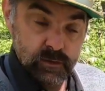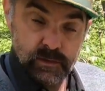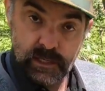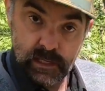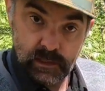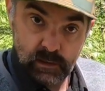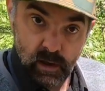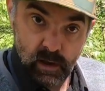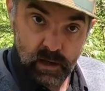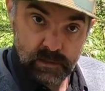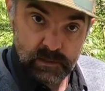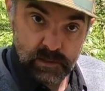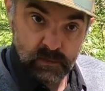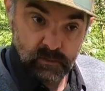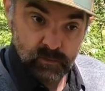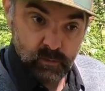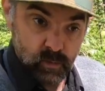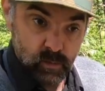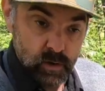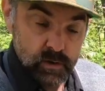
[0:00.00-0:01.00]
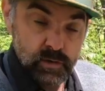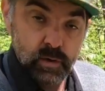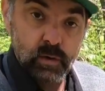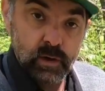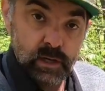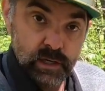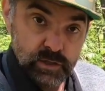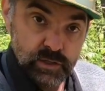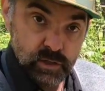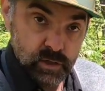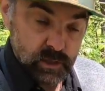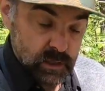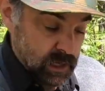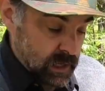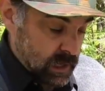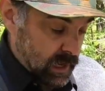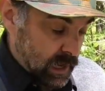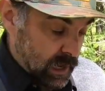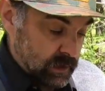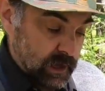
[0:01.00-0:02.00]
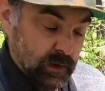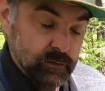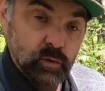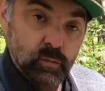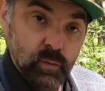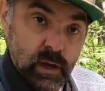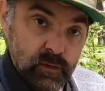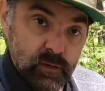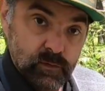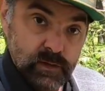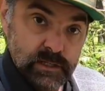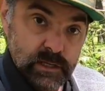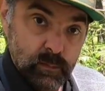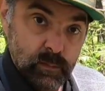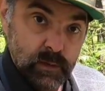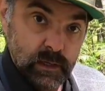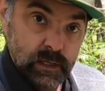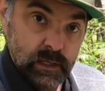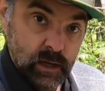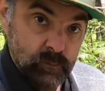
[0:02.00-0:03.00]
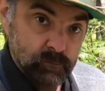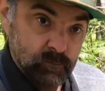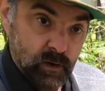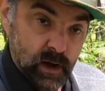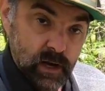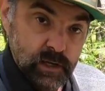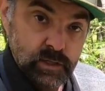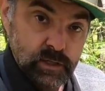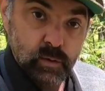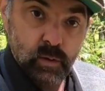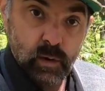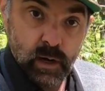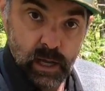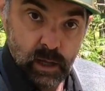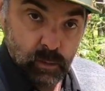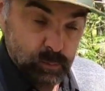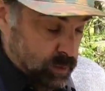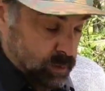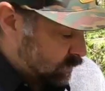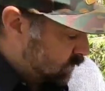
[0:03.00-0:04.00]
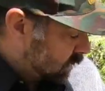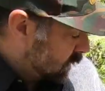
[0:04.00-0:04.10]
say, lost in the forest or injured and you have to wait for somebody to come find you or help you.